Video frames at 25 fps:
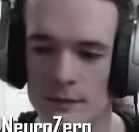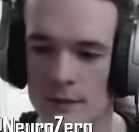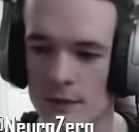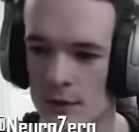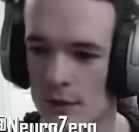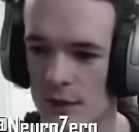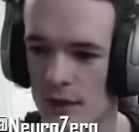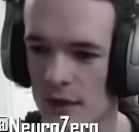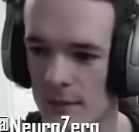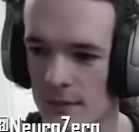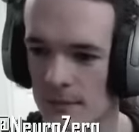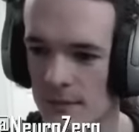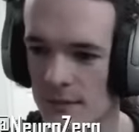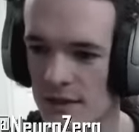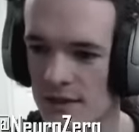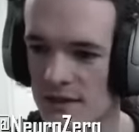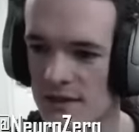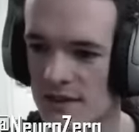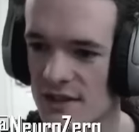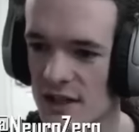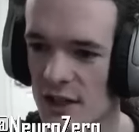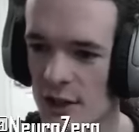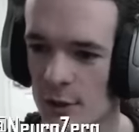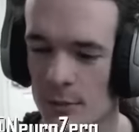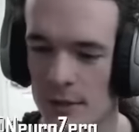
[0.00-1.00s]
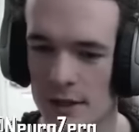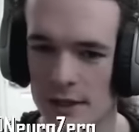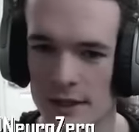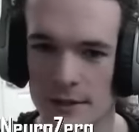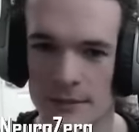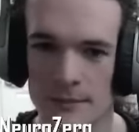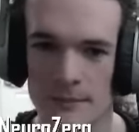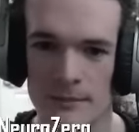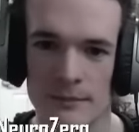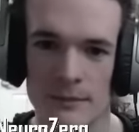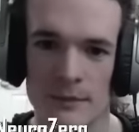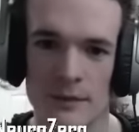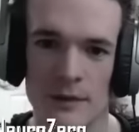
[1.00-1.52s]
Okay, this is how to beat
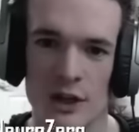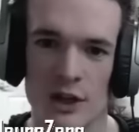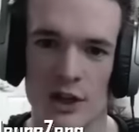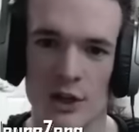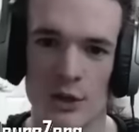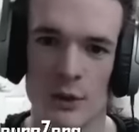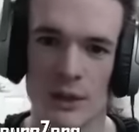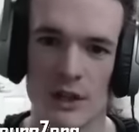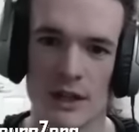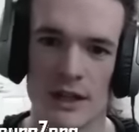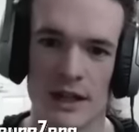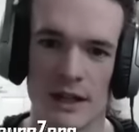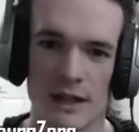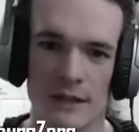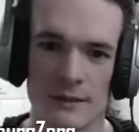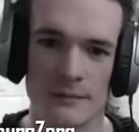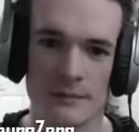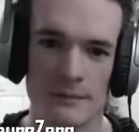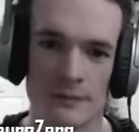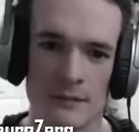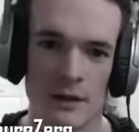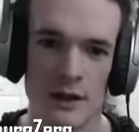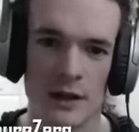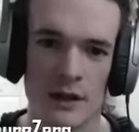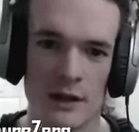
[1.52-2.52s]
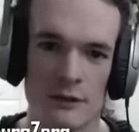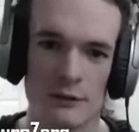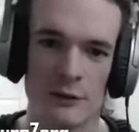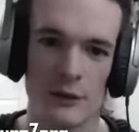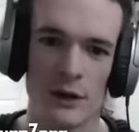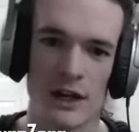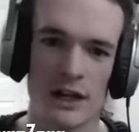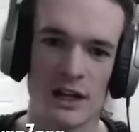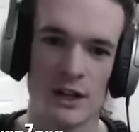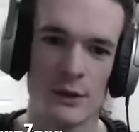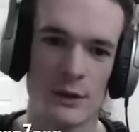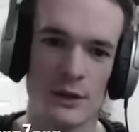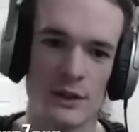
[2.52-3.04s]
it. A quick guide for
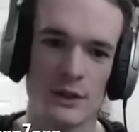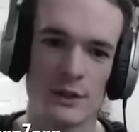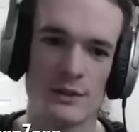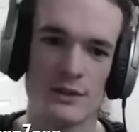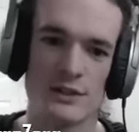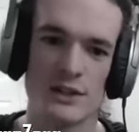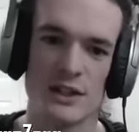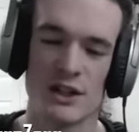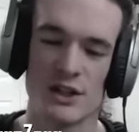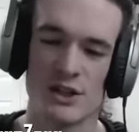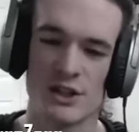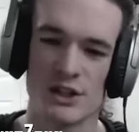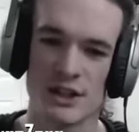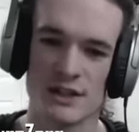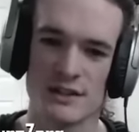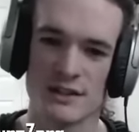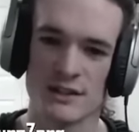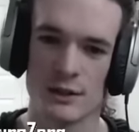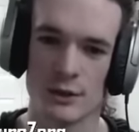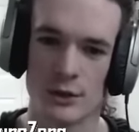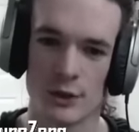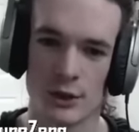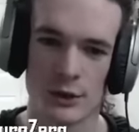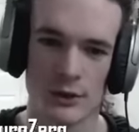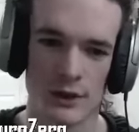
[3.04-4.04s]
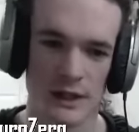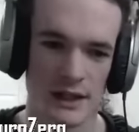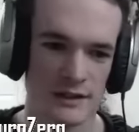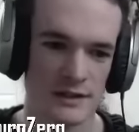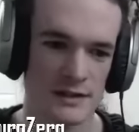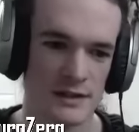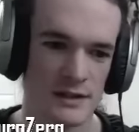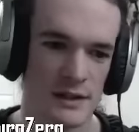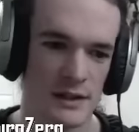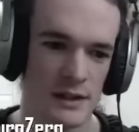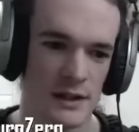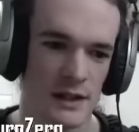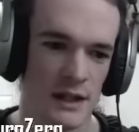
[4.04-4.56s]
anyone who's not GSL Codes.